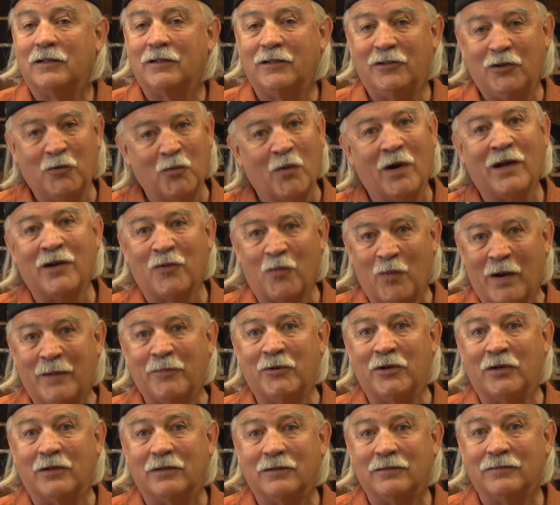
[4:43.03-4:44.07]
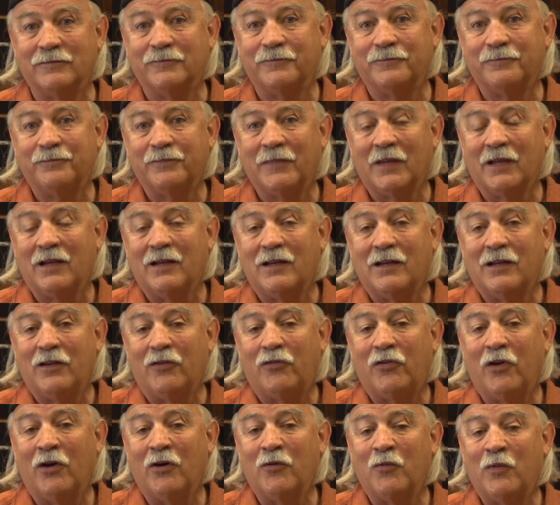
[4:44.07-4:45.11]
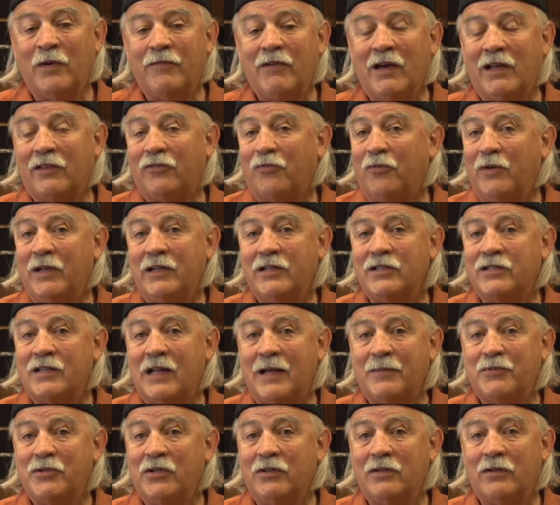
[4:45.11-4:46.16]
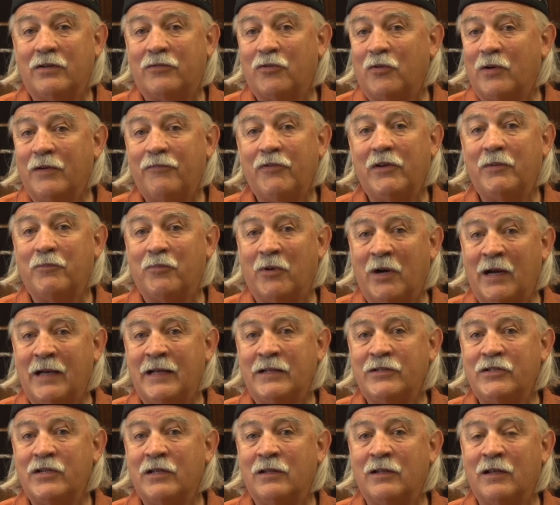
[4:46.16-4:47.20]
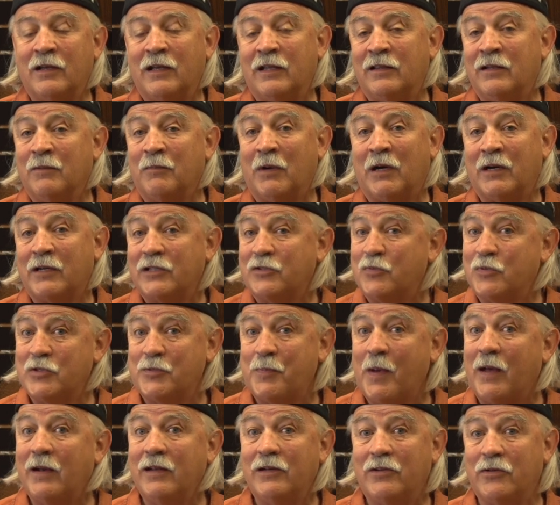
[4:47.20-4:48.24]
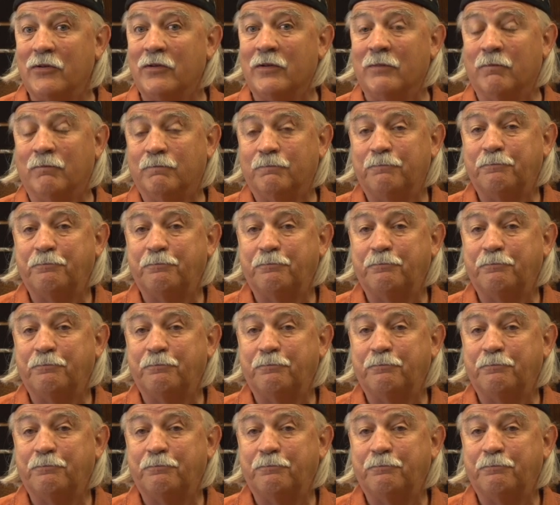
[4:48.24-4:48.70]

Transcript: you want a Weber. So we've got three just absolutely terrific brands, and the market's responding to them.